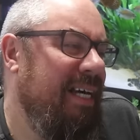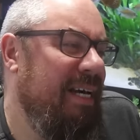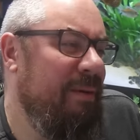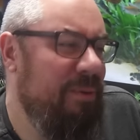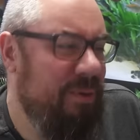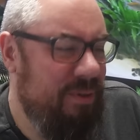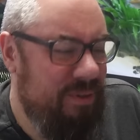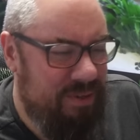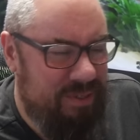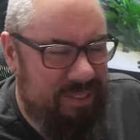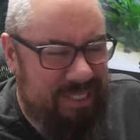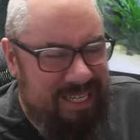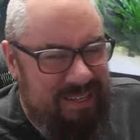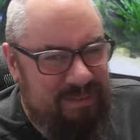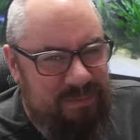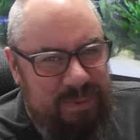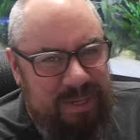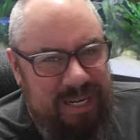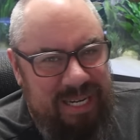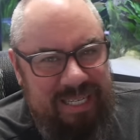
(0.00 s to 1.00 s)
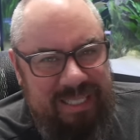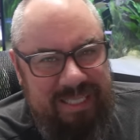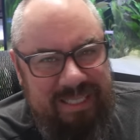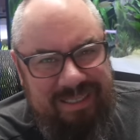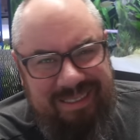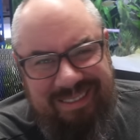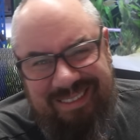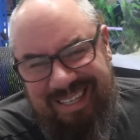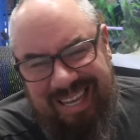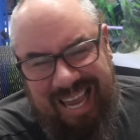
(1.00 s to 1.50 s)
I put the reserve
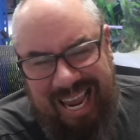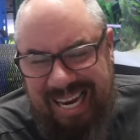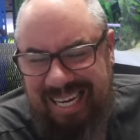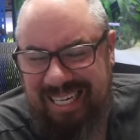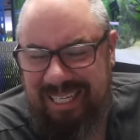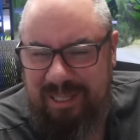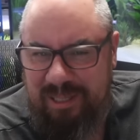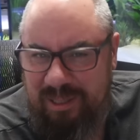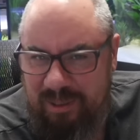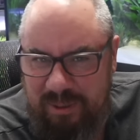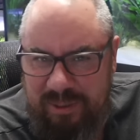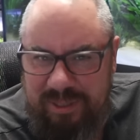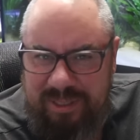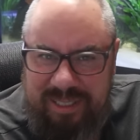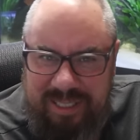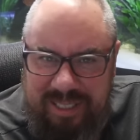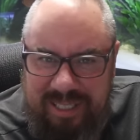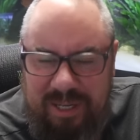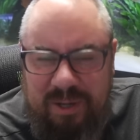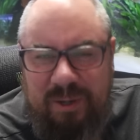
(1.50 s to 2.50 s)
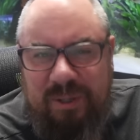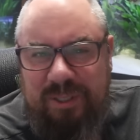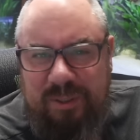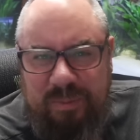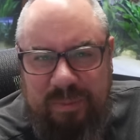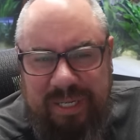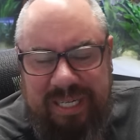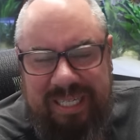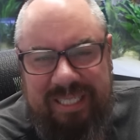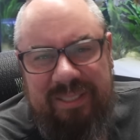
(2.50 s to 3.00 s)
price kind of close to the
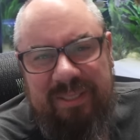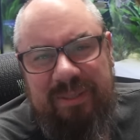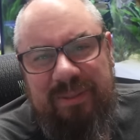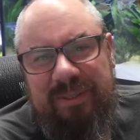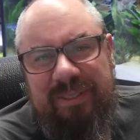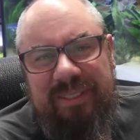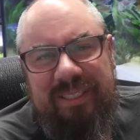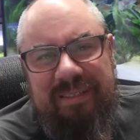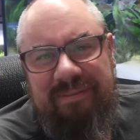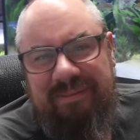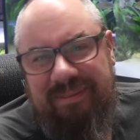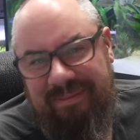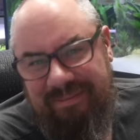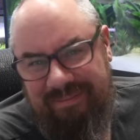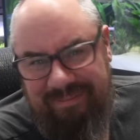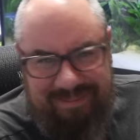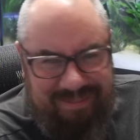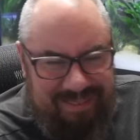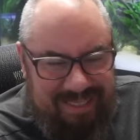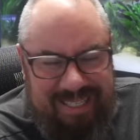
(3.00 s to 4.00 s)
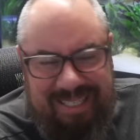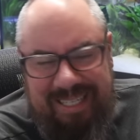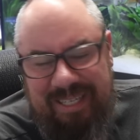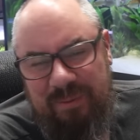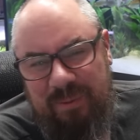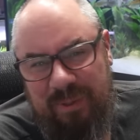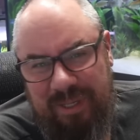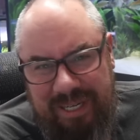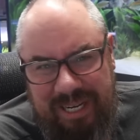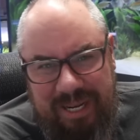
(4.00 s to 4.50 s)
cost price, so as if that
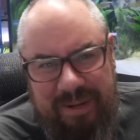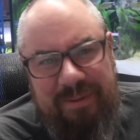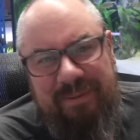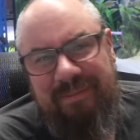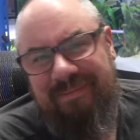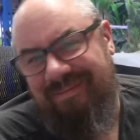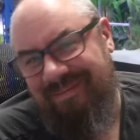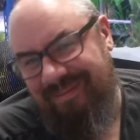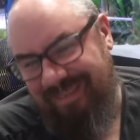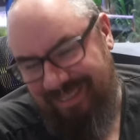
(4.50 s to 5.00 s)
didn't work out,